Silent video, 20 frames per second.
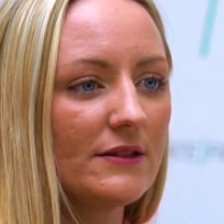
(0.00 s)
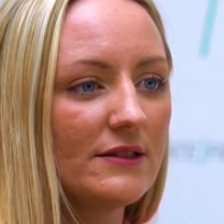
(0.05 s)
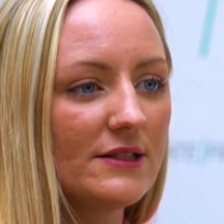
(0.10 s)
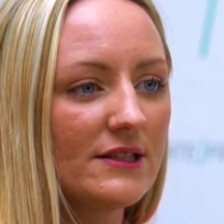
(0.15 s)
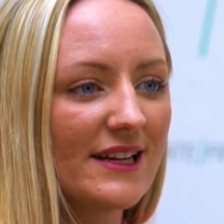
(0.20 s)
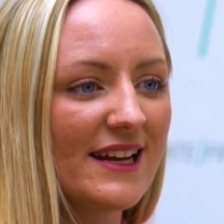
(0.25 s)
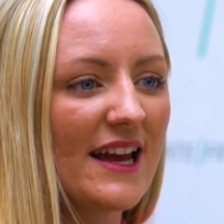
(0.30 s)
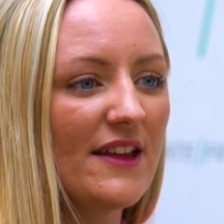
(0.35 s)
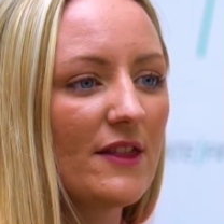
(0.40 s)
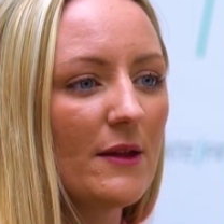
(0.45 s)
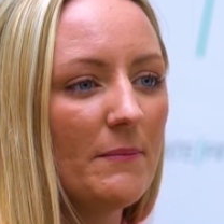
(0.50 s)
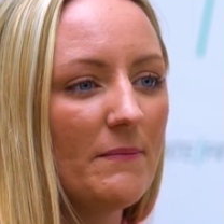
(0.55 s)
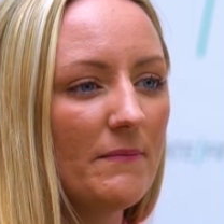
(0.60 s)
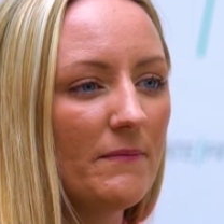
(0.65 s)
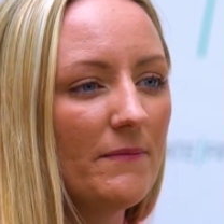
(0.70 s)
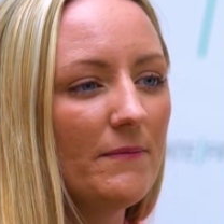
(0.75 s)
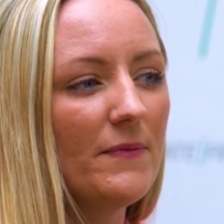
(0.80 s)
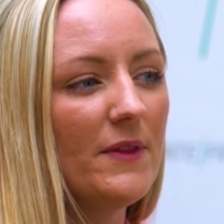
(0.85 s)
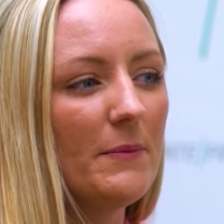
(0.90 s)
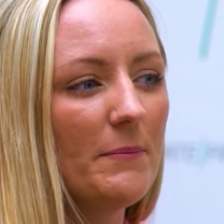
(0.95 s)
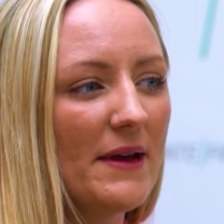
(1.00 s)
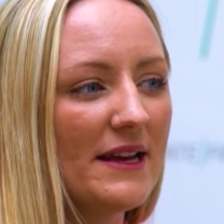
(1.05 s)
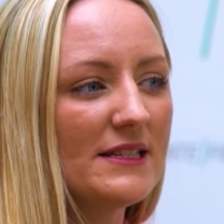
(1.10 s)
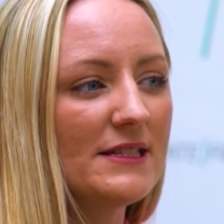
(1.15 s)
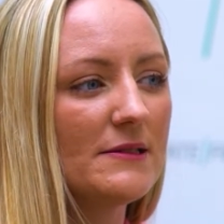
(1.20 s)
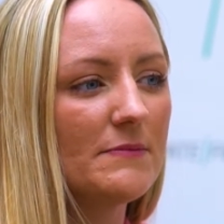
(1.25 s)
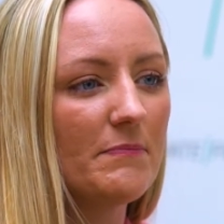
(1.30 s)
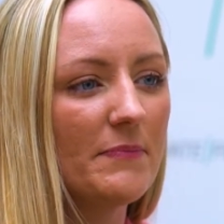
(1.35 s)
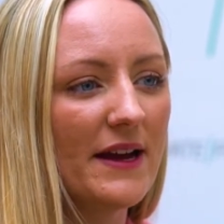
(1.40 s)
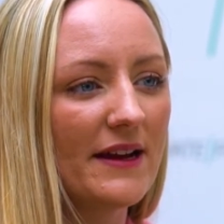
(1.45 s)
to get the
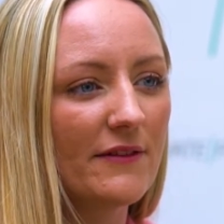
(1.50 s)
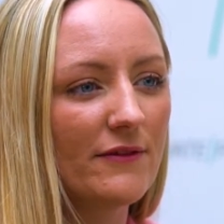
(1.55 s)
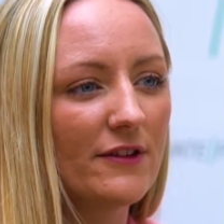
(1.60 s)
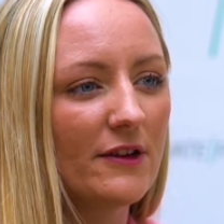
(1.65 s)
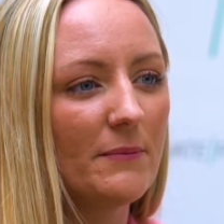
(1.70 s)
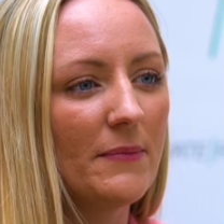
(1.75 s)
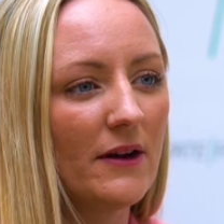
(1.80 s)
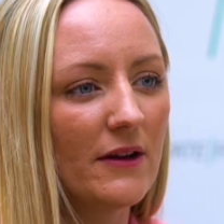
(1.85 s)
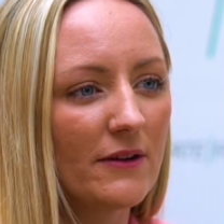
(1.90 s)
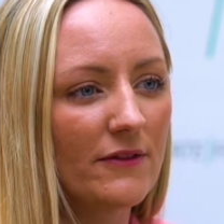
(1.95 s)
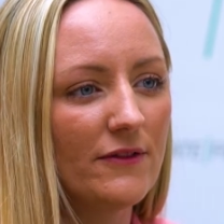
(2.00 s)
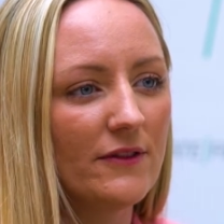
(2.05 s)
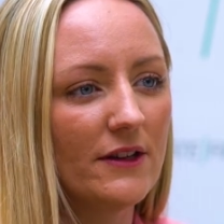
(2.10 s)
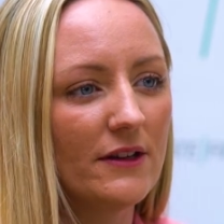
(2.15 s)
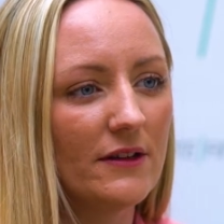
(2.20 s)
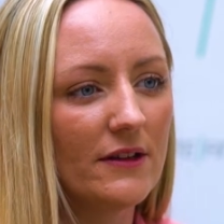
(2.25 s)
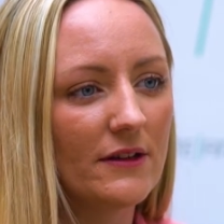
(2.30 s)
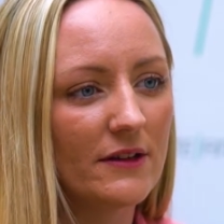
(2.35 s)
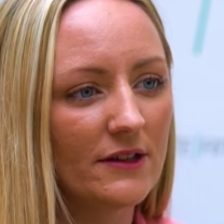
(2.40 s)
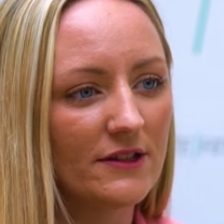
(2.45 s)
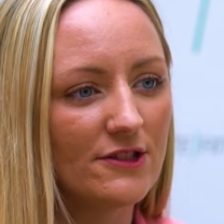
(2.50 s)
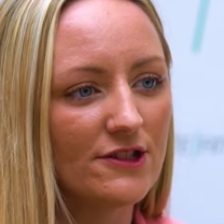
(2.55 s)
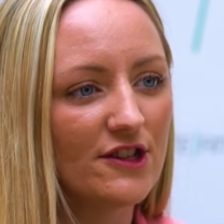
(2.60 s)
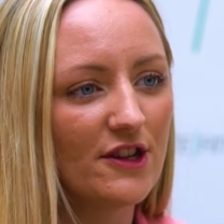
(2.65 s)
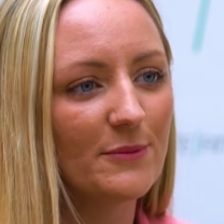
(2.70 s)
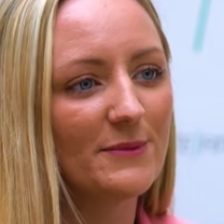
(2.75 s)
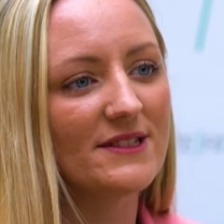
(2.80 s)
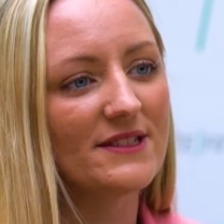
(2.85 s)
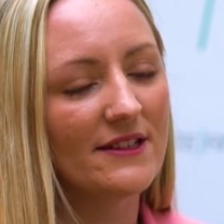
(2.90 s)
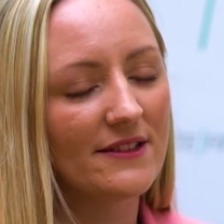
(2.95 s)
best bang for your buck for
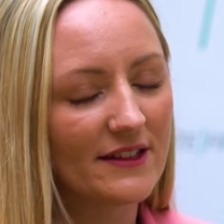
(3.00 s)
consumers, I